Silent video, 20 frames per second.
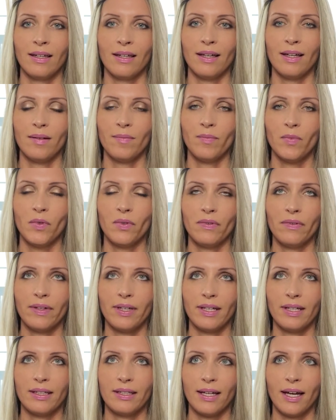And
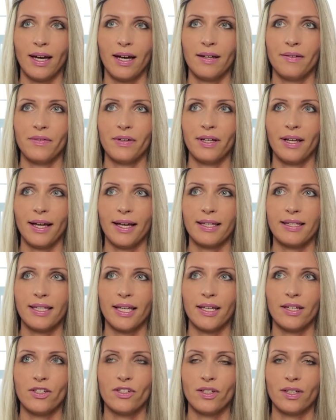moving that
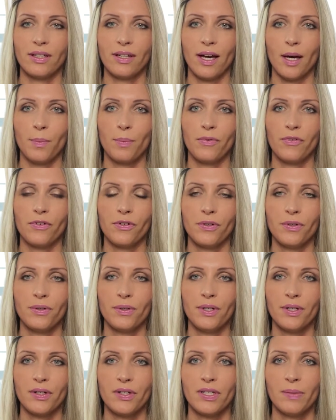relaxation up through
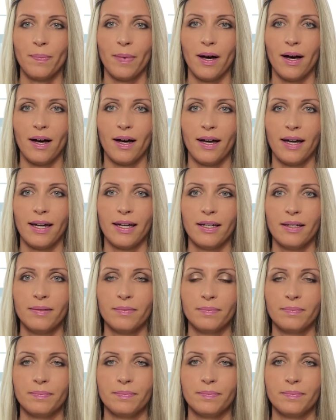your spine.